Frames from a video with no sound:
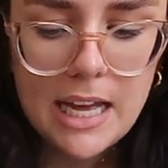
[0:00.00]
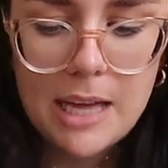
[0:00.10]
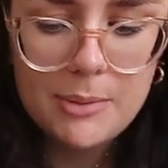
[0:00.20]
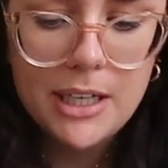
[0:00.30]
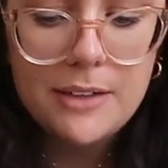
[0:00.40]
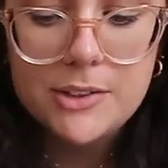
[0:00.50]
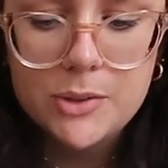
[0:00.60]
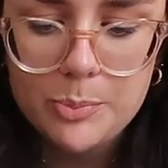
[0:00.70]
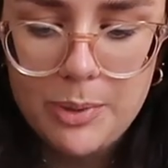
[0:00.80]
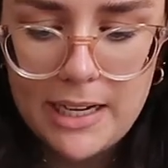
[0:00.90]
I'm gonna have
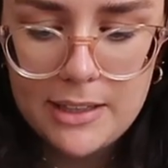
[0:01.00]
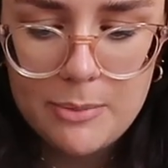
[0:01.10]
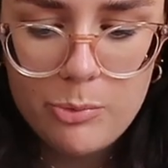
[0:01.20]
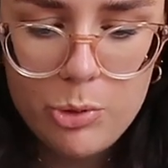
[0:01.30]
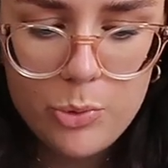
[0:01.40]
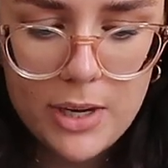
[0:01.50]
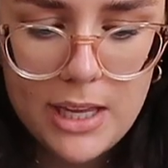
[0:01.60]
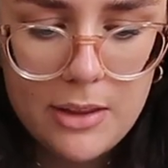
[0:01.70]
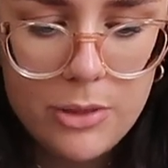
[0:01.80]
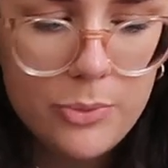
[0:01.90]
to pack them
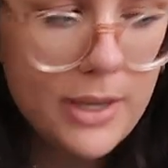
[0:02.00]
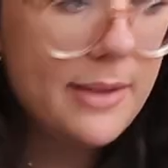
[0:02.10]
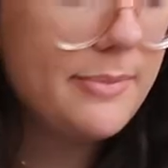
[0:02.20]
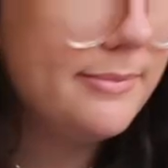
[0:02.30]
3 and 3.